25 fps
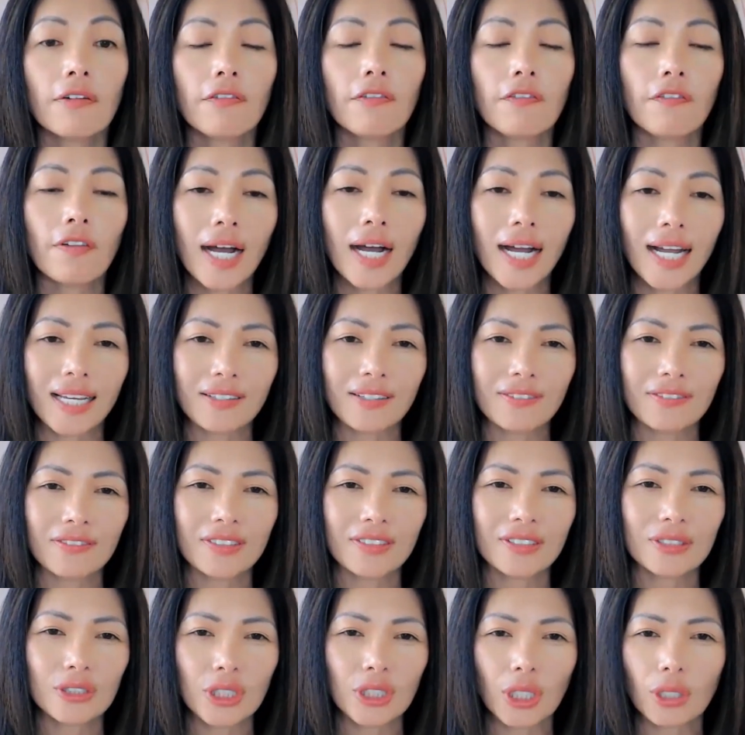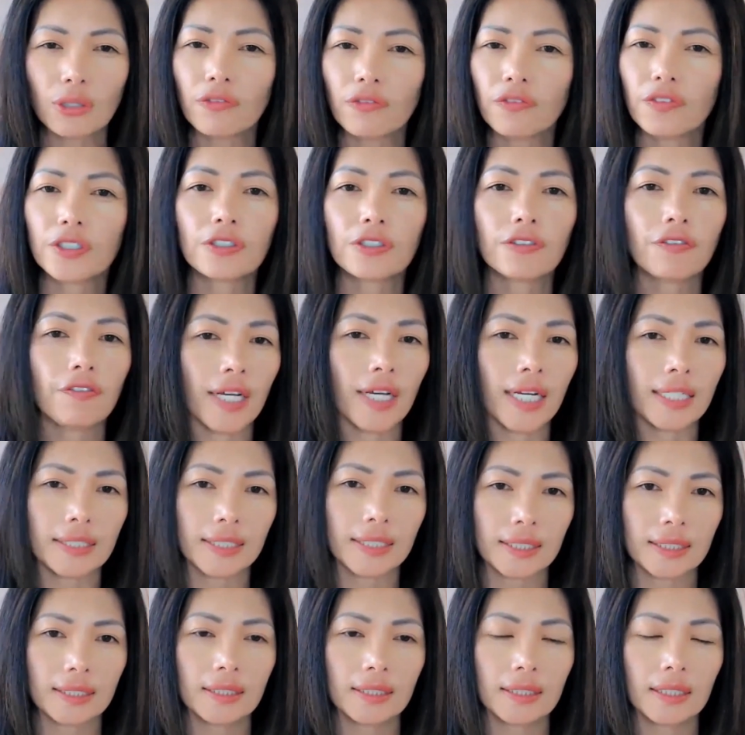5, don't fear
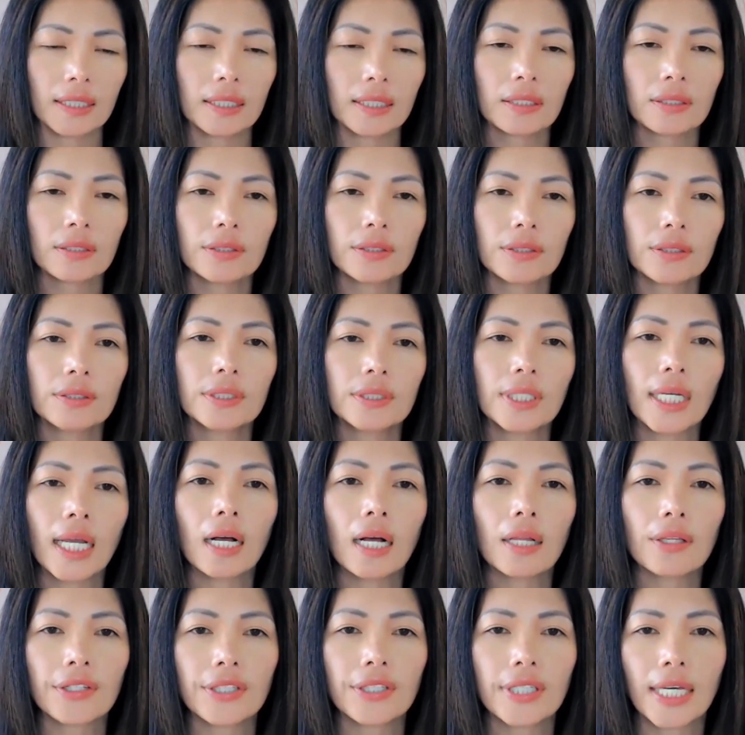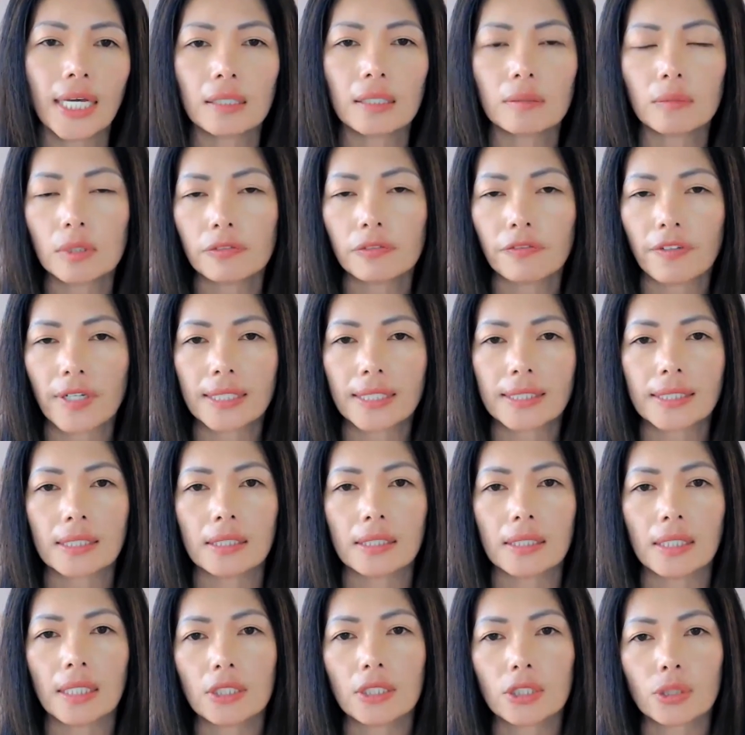fat. Include healthy animal fats
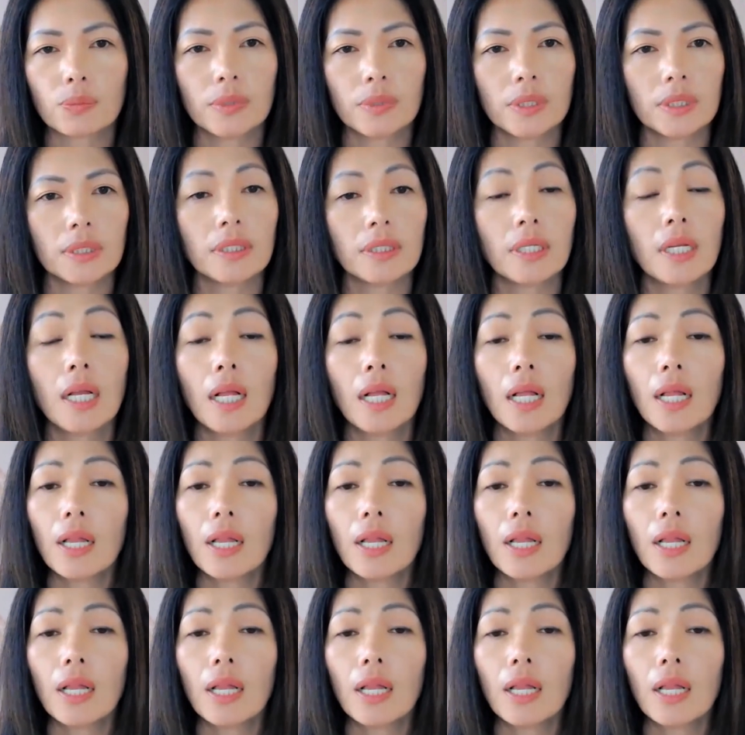in each meal.